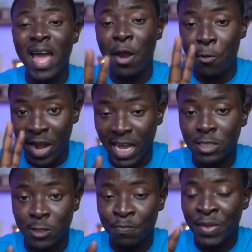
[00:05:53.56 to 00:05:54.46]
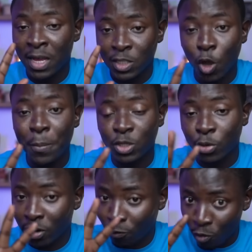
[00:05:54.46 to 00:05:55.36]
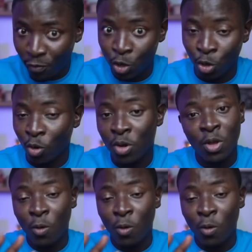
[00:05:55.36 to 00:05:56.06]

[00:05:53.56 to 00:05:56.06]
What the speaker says: a reaction. So, person share full video, you know,